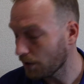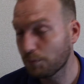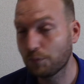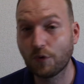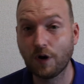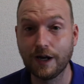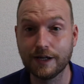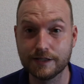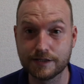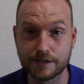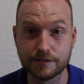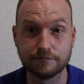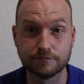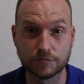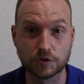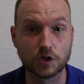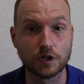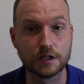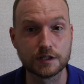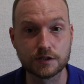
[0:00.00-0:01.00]
Price.
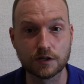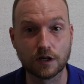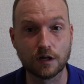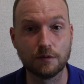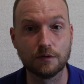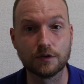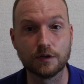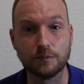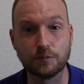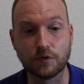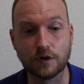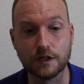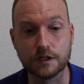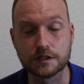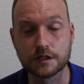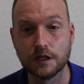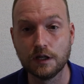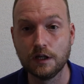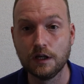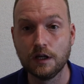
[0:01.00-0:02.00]
So let's talk about the
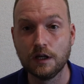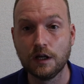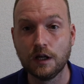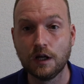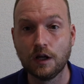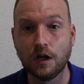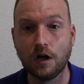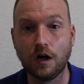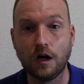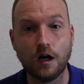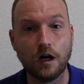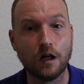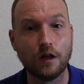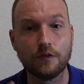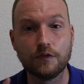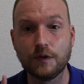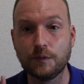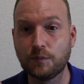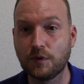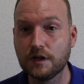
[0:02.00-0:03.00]
price.
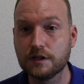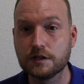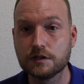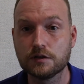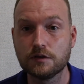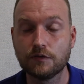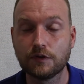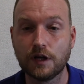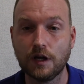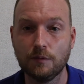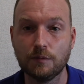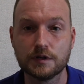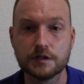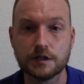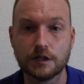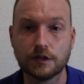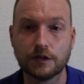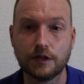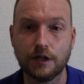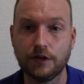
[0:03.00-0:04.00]
The prices of cameras
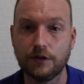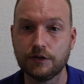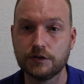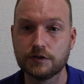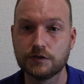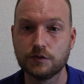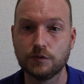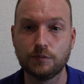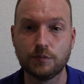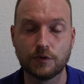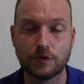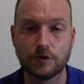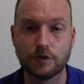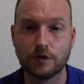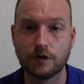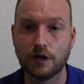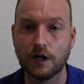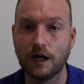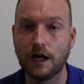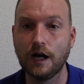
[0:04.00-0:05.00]
are getting
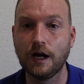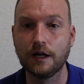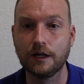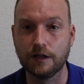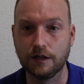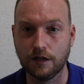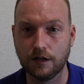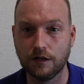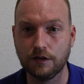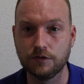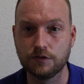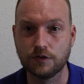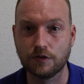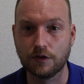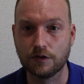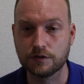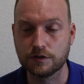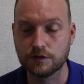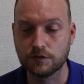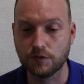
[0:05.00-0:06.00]
super high in
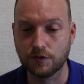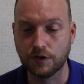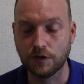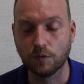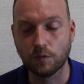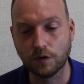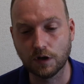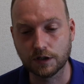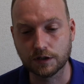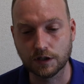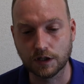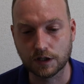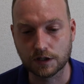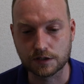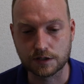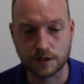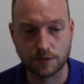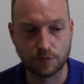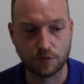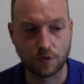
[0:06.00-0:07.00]
2021,
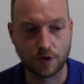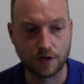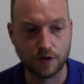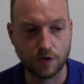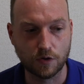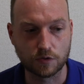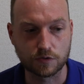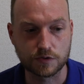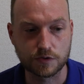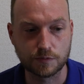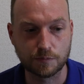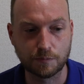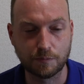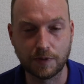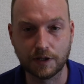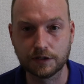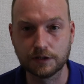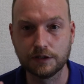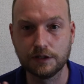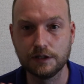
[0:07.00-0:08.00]
as everyone knows,
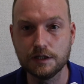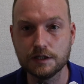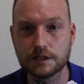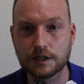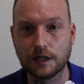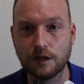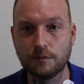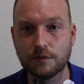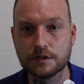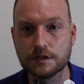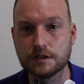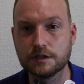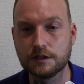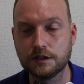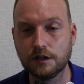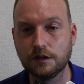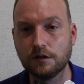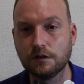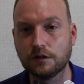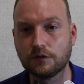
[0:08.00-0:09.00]
but these cameras are
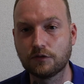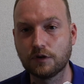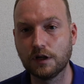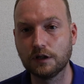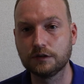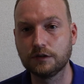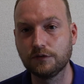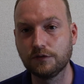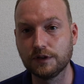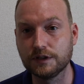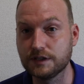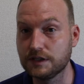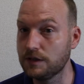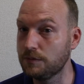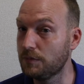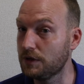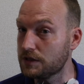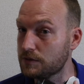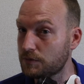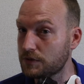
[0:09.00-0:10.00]
still relatively
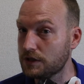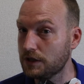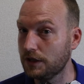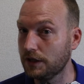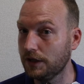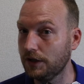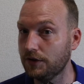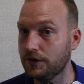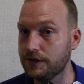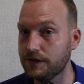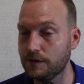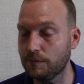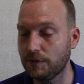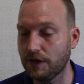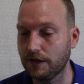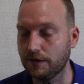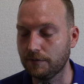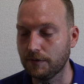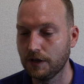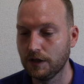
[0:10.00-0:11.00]
cheap, especially here in
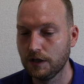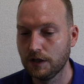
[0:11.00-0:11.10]
Japan.